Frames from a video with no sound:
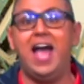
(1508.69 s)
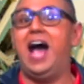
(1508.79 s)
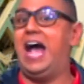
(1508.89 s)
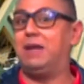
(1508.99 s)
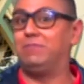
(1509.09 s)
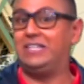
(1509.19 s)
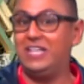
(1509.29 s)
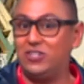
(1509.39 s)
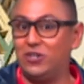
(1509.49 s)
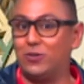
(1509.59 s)
I'm
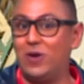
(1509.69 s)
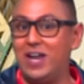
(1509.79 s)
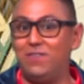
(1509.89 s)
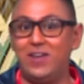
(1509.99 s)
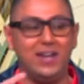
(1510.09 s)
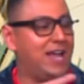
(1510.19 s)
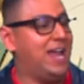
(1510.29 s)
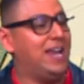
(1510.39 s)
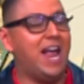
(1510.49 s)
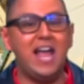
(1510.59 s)
Teacher Greivin
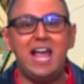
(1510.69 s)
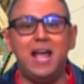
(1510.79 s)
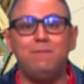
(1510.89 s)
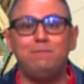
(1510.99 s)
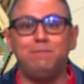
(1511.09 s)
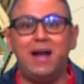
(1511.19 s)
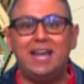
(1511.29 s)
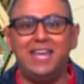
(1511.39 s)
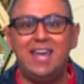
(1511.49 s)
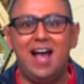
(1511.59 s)
and
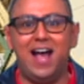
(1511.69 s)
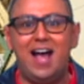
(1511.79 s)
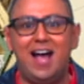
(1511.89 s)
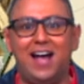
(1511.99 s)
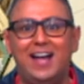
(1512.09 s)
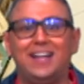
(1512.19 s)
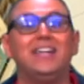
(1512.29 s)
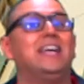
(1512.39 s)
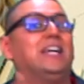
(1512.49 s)
I am Maria!